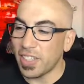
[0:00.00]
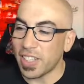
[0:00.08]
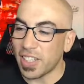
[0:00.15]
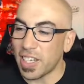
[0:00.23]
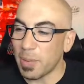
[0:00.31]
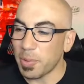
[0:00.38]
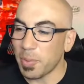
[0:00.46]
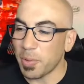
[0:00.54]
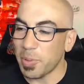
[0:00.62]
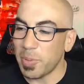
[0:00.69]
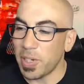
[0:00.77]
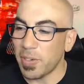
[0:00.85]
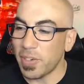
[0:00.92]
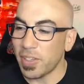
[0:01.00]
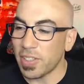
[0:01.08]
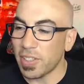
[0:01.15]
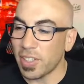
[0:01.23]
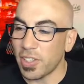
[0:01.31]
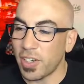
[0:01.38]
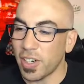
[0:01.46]
and the collapsible spinning reels
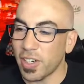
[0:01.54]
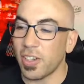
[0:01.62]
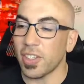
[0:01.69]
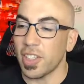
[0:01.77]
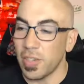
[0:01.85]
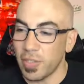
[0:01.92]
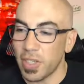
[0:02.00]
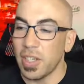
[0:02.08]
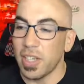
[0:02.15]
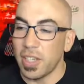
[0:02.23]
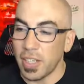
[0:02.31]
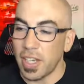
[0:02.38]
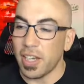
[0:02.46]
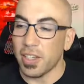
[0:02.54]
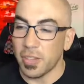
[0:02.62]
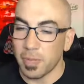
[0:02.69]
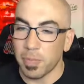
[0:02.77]
in the truck at all times. Yeah.